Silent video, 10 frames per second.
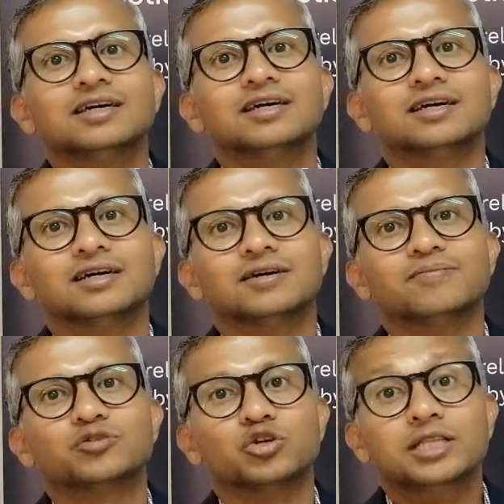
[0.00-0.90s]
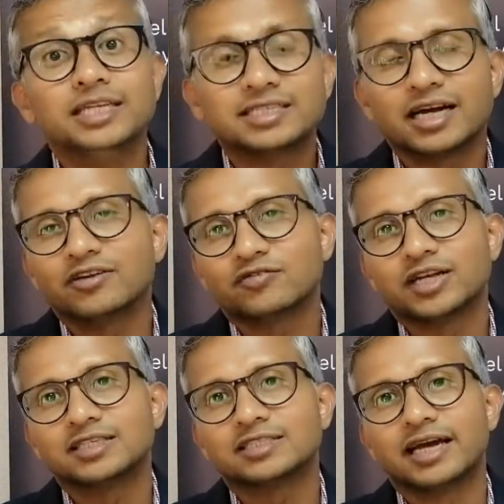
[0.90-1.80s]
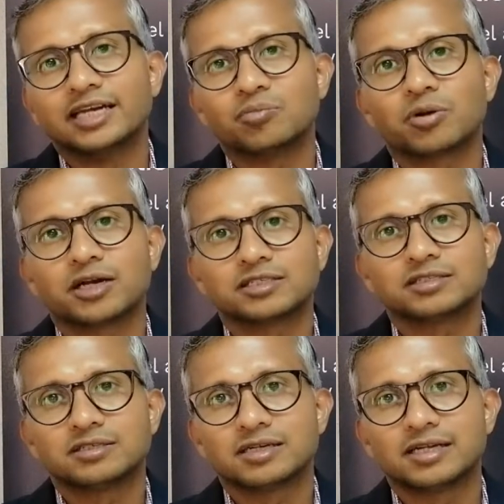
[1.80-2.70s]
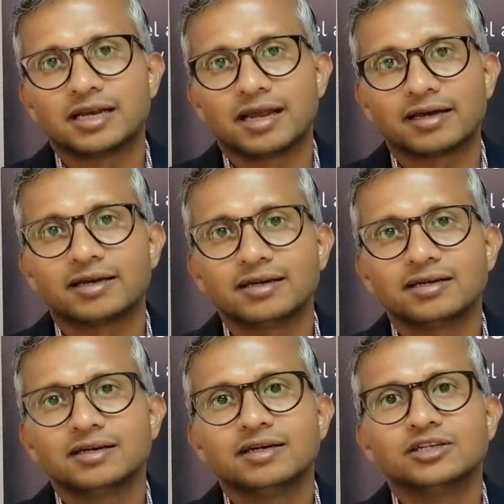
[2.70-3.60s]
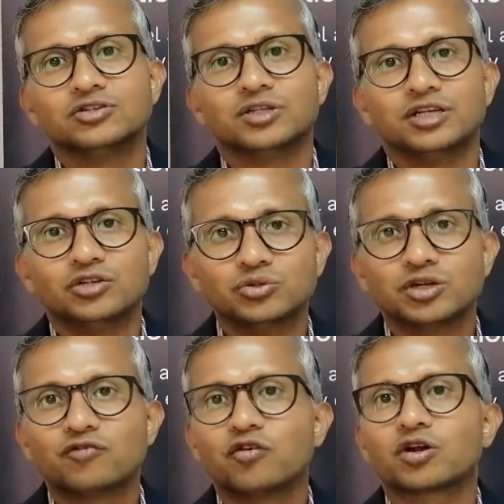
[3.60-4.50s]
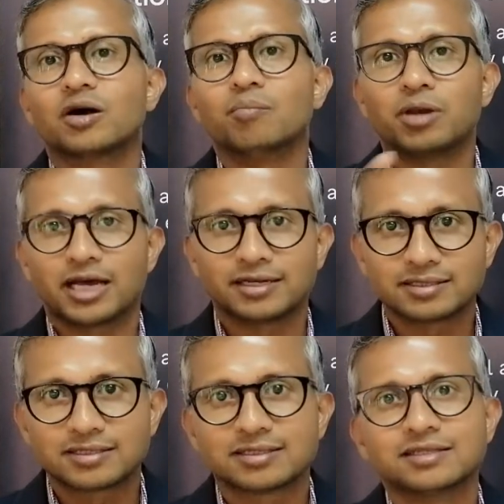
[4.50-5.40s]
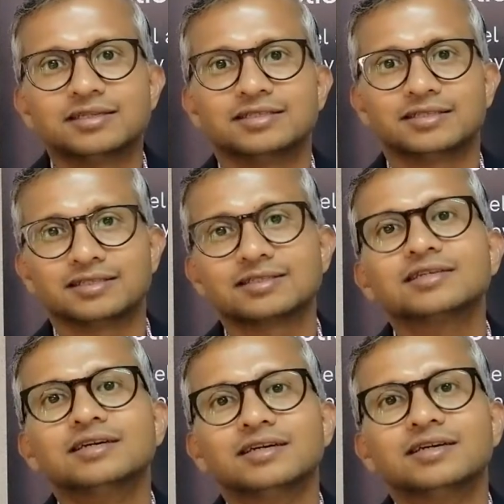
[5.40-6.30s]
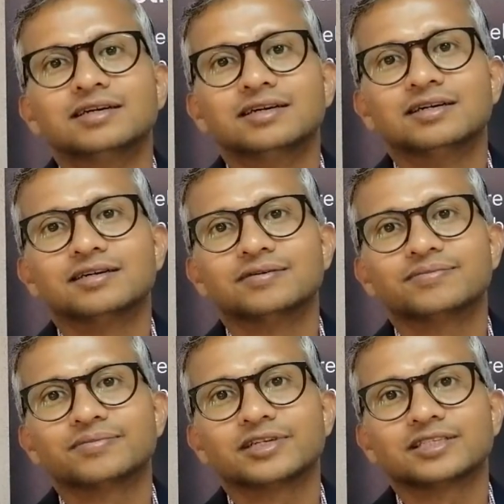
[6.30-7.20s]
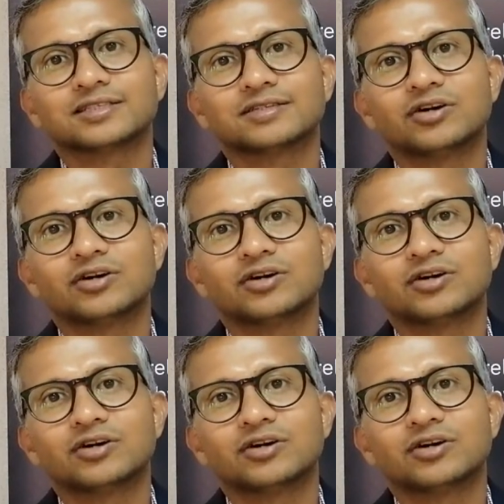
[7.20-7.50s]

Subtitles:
So these kind of things, enterprises really like it. So they use it for compliance reasons as an